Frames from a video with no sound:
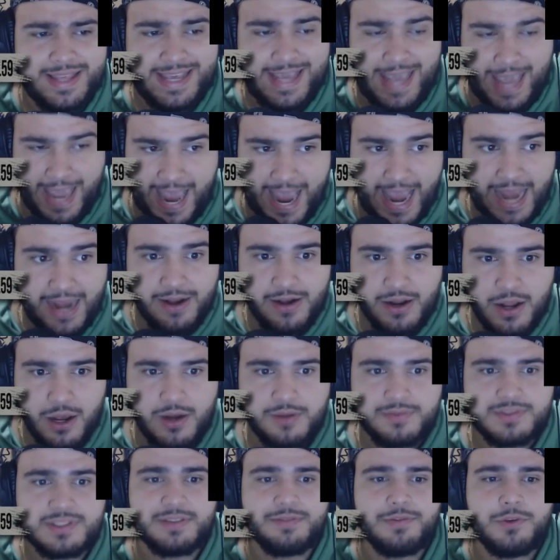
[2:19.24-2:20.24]
the
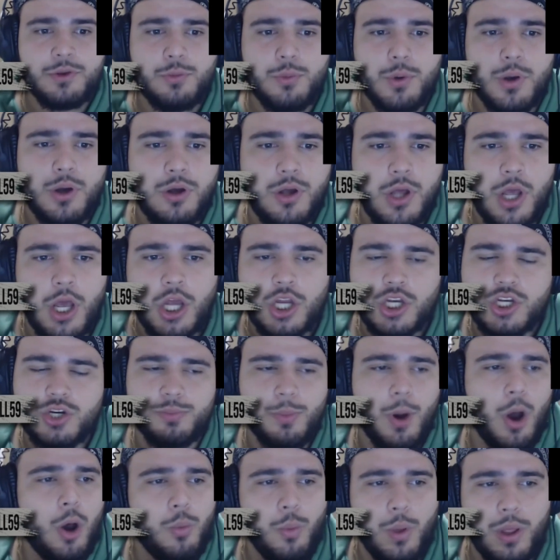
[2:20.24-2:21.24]
handcuffs, if you will.
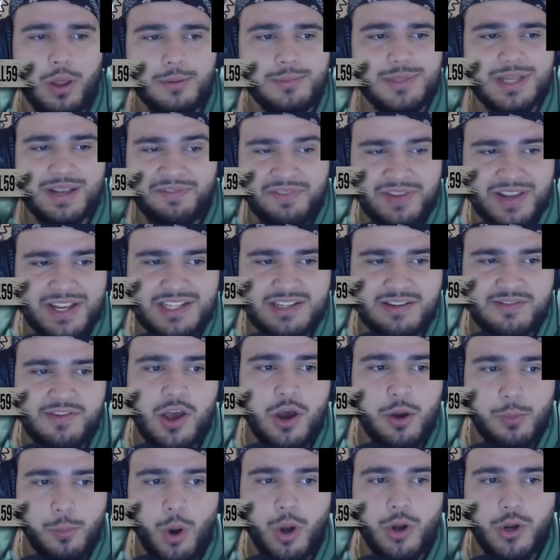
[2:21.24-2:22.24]
Jamal Williams, if he is
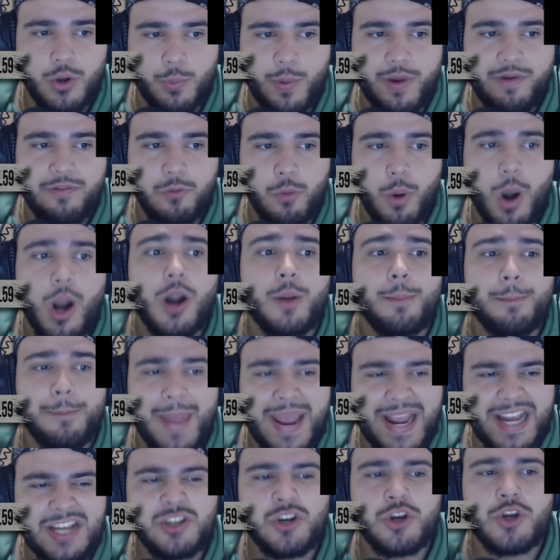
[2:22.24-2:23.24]
available on your waiver wire,
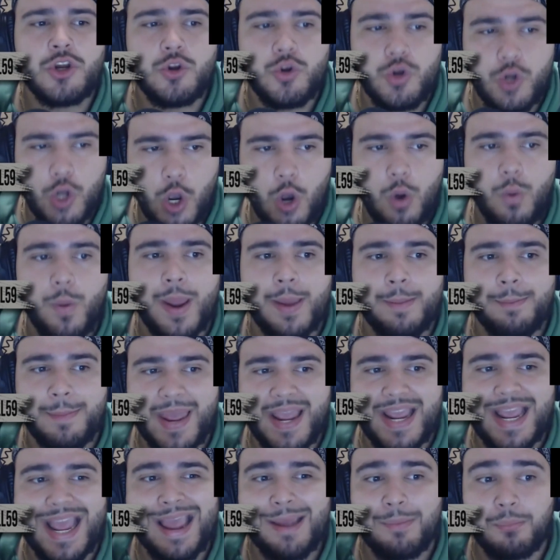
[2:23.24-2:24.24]
make sure you go and
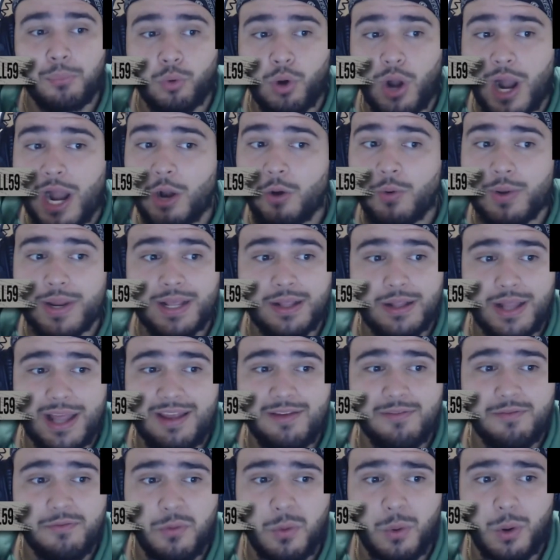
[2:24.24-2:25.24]
make a priority
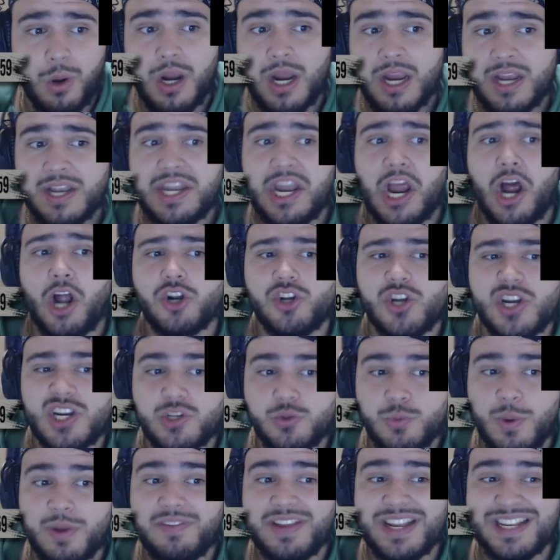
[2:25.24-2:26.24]
claim for. DeAndre
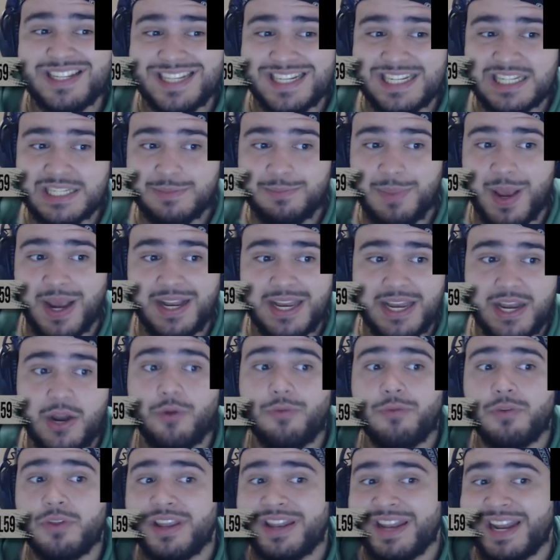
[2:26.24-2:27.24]
Swift is expected
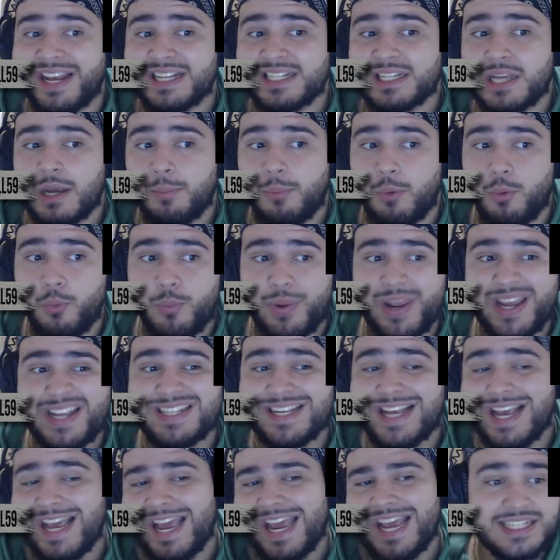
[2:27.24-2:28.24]
out for the next couple of
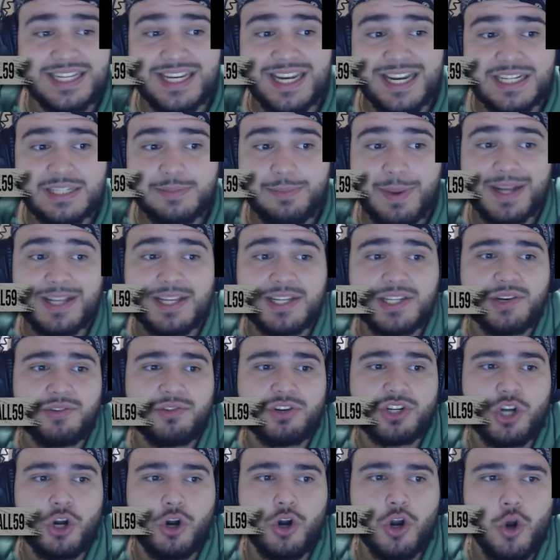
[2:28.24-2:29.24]
weeks. Isn't expected to
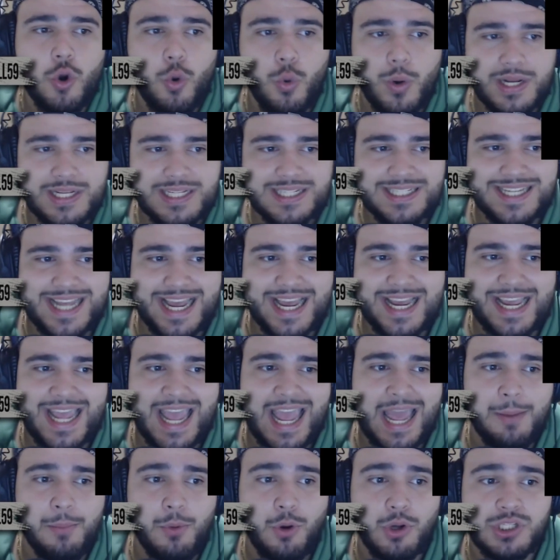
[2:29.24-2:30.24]
return, according to Dan
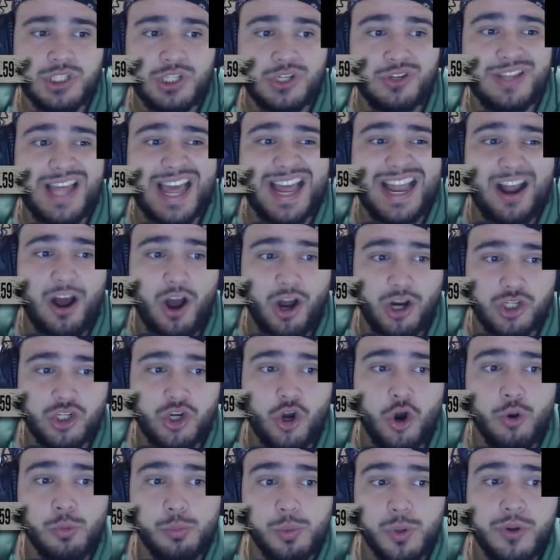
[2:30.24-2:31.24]
Campbell, until that
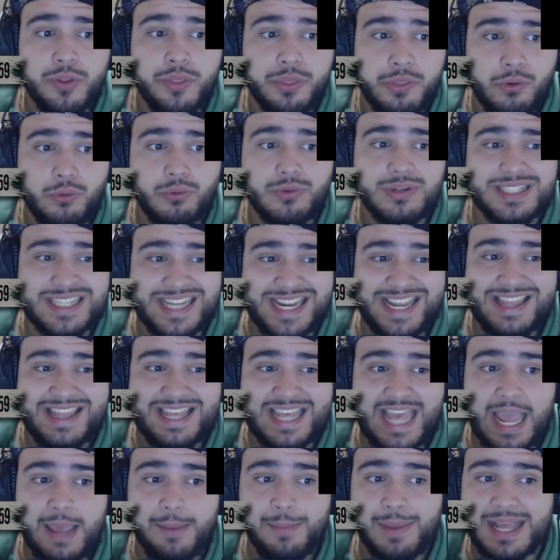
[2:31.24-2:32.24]
October
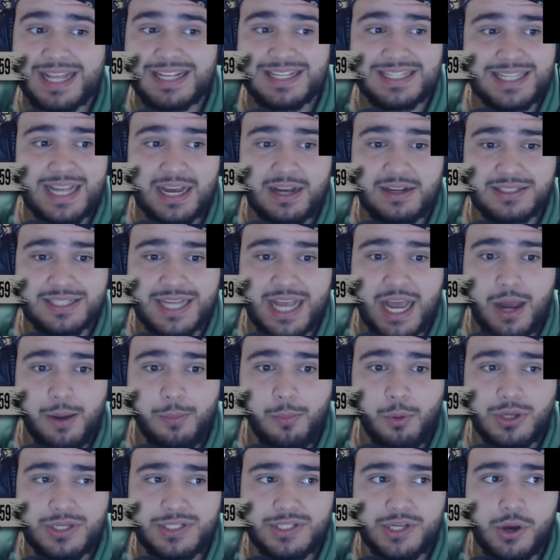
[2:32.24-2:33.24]
13th game against Dallas
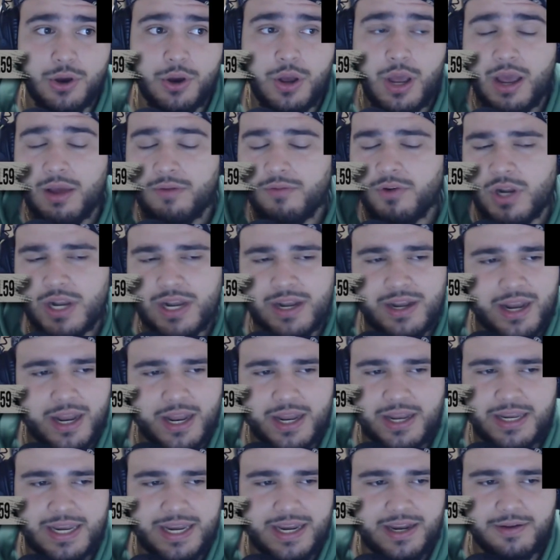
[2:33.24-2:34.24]
Cowboys. So if you're
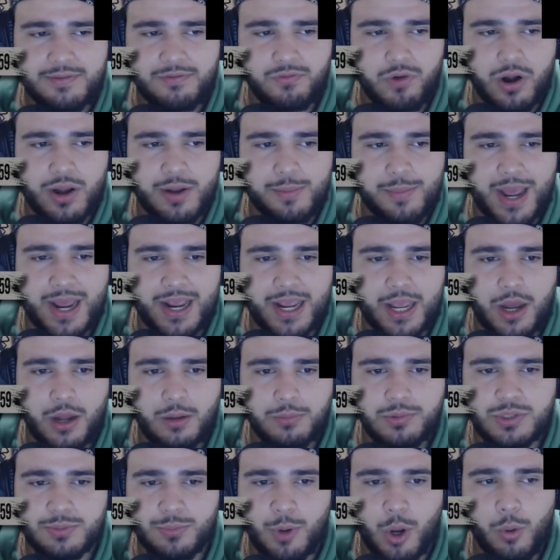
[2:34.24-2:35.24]
in need of running back
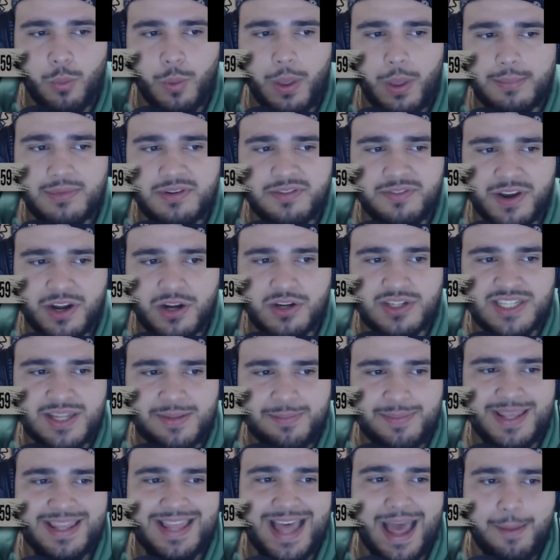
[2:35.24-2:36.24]
help, Jamal Williams figures
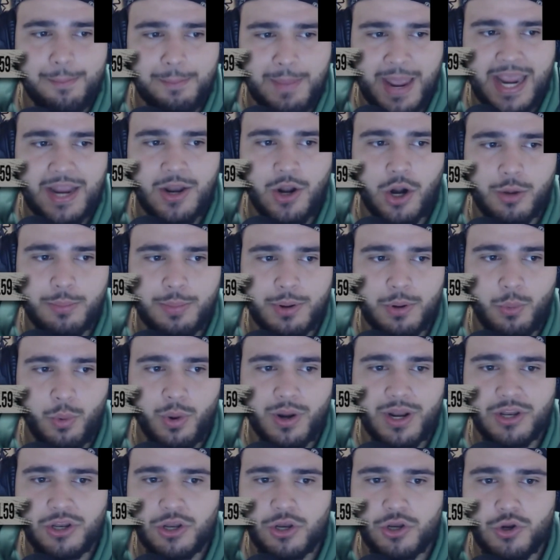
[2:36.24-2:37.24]
to be that main
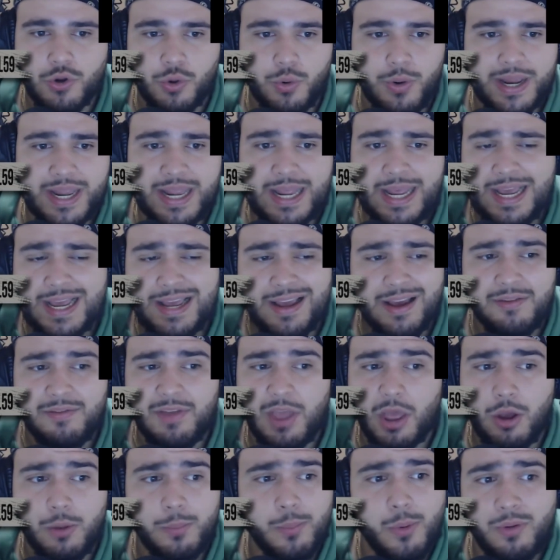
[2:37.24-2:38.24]
RB1 in Detroit,
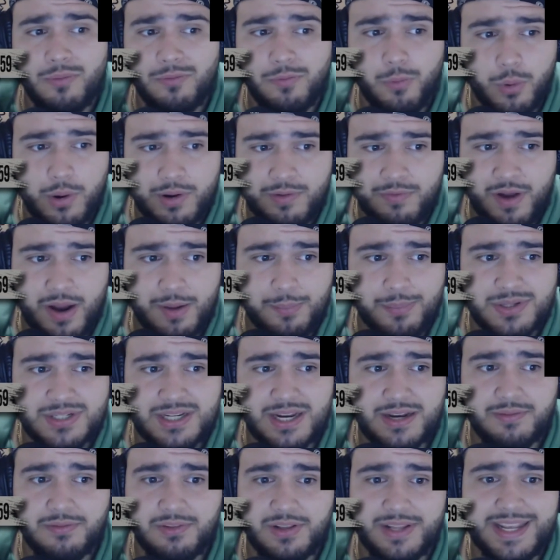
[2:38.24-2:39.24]
available in
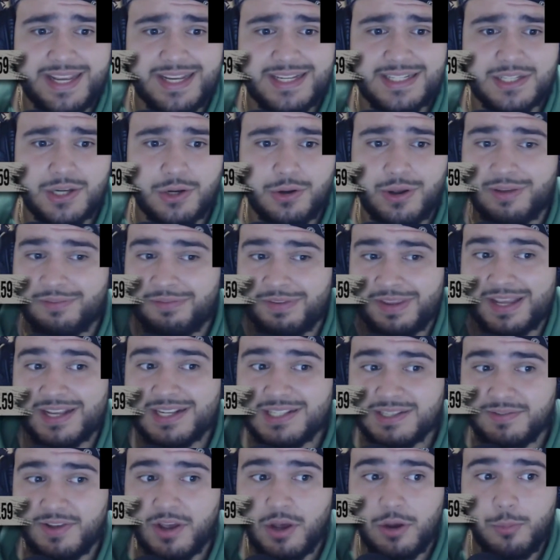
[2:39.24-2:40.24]
45% of leagues. So if he
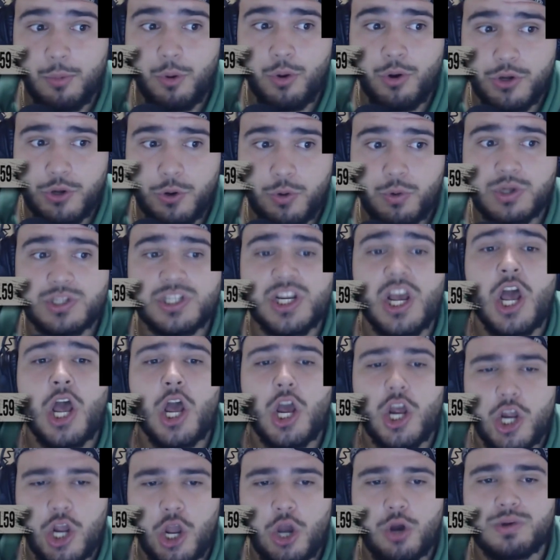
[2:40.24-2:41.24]
is available in yours,
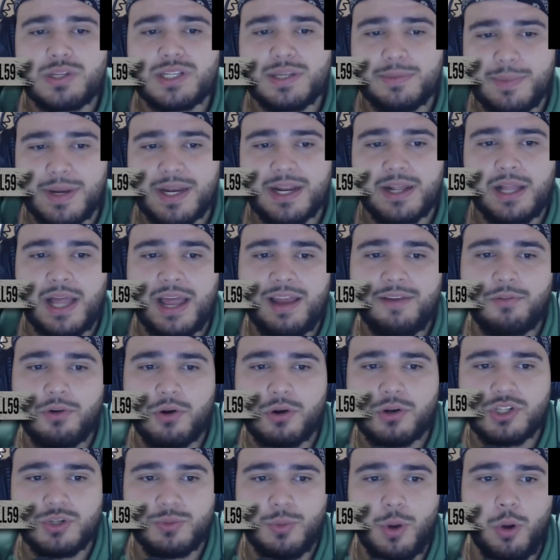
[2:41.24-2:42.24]
go submit a claim
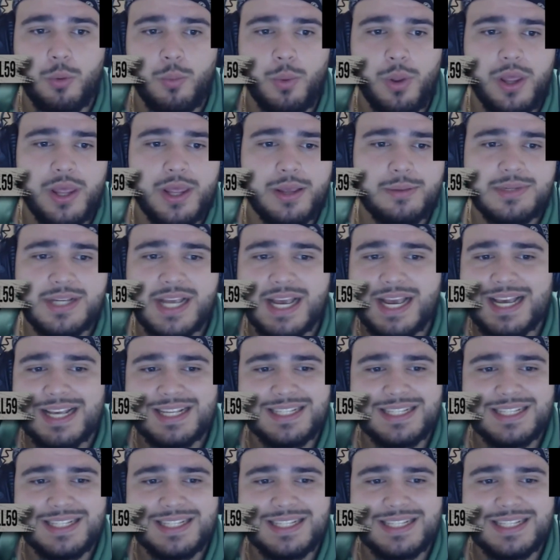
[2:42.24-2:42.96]
for Jamal Williams.